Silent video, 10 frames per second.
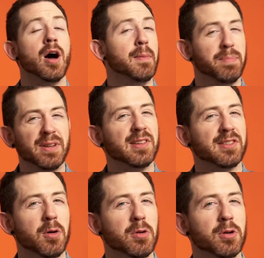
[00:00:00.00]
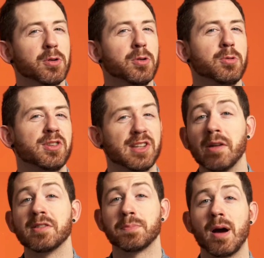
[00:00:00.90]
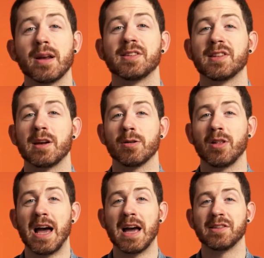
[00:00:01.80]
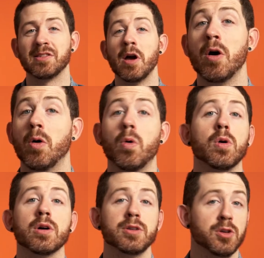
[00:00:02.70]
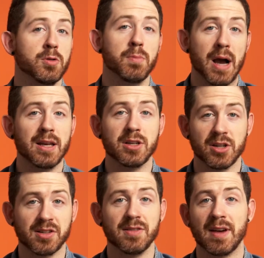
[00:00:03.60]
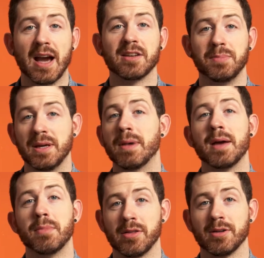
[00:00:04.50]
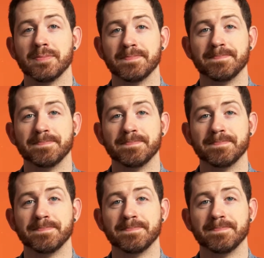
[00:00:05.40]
a business owner who sells products that are glass, or you might just in fact be my mother.